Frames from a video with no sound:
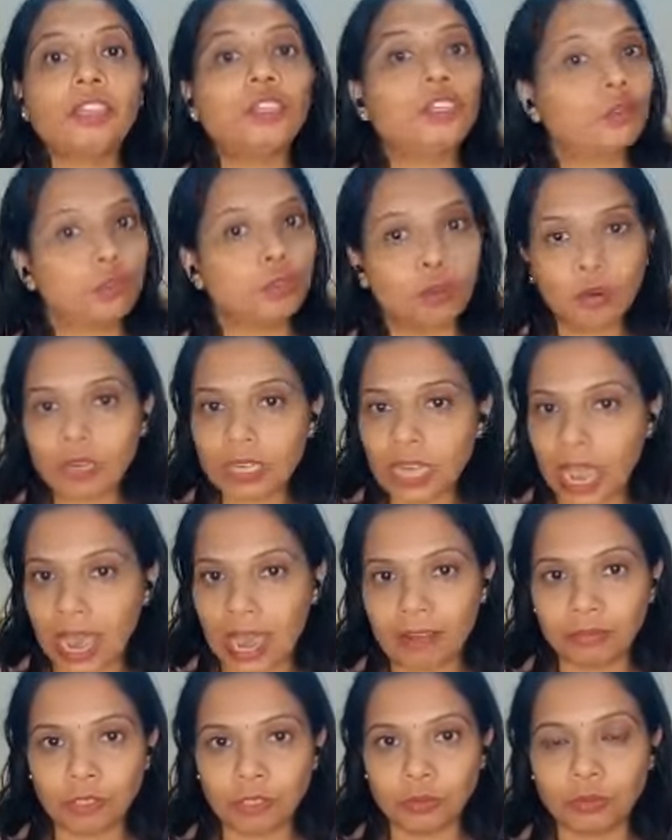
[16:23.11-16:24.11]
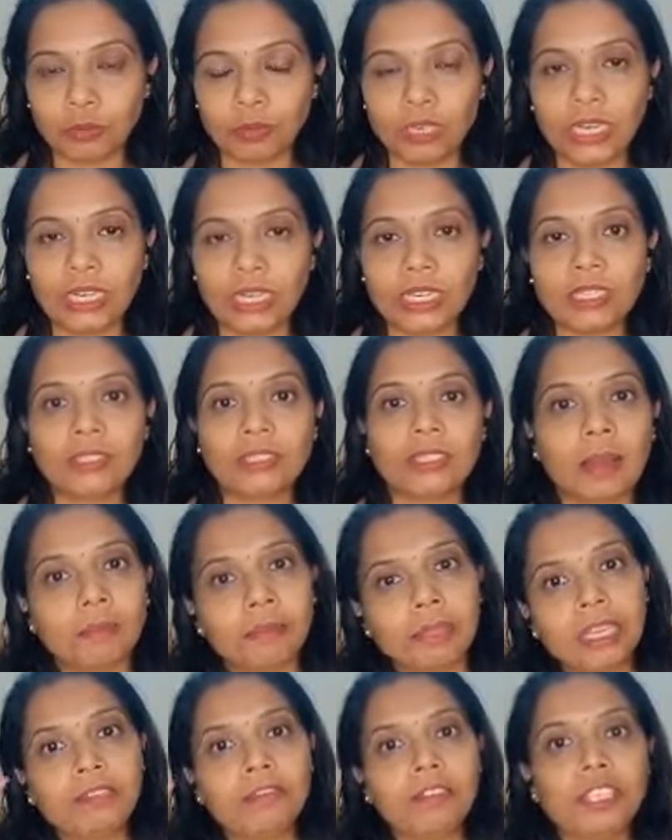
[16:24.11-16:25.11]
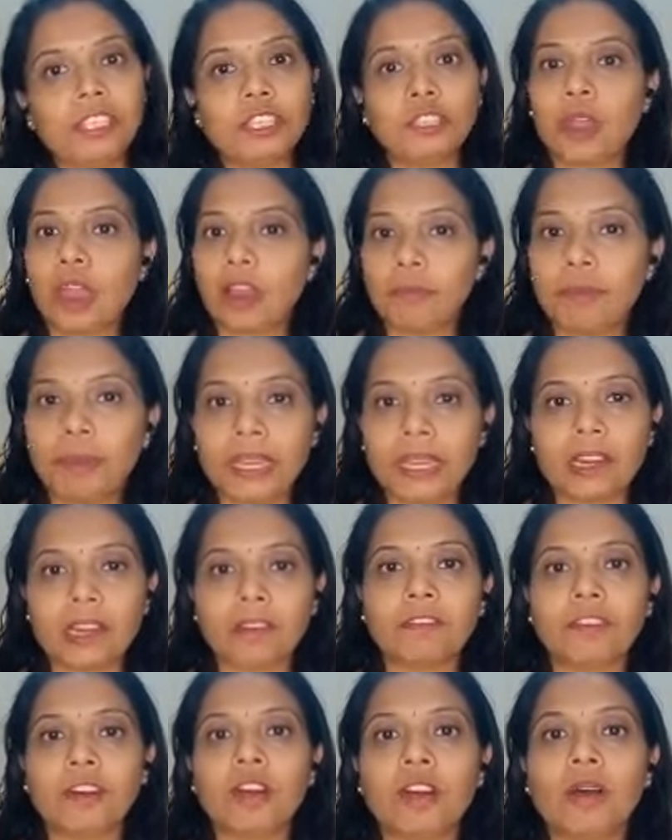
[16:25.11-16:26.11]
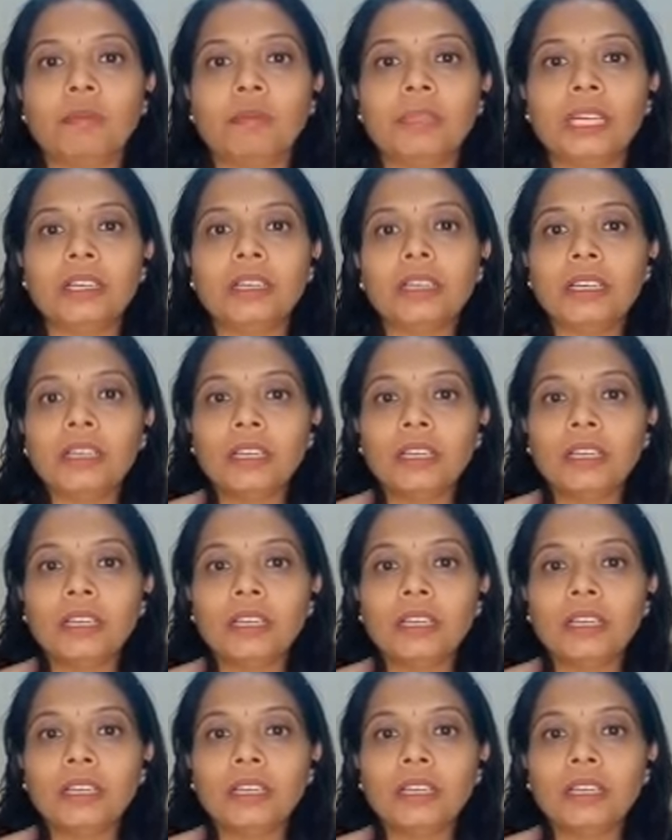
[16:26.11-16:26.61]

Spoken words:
You don't have to. It is something which you have picked up from the